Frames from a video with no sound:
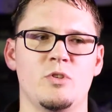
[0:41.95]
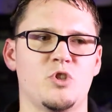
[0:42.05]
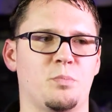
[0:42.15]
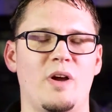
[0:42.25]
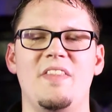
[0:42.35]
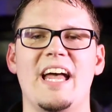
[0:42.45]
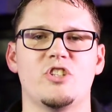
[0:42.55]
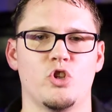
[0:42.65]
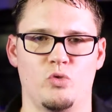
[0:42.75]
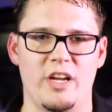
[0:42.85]
spread that
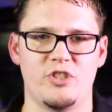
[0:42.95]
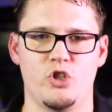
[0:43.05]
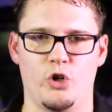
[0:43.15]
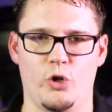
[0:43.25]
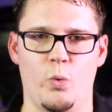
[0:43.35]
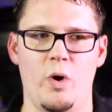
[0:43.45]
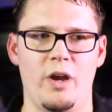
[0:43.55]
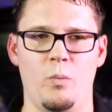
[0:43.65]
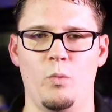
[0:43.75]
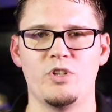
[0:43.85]
to the rest of your
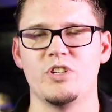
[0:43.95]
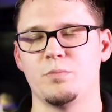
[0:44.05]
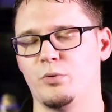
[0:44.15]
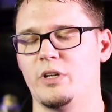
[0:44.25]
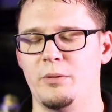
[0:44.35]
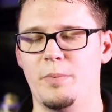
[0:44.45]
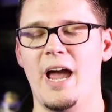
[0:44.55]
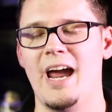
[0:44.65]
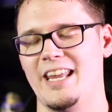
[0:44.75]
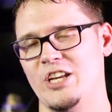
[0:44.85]
aquarium, which is pretty
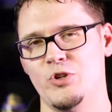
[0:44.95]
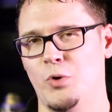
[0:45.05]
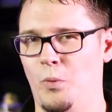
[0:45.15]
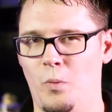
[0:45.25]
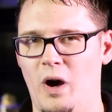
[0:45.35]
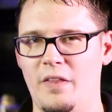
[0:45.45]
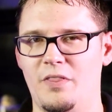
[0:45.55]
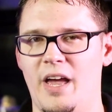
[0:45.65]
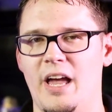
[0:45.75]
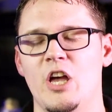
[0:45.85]
bad, and you don't
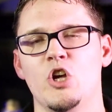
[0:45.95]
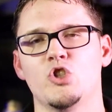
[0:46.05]
want that.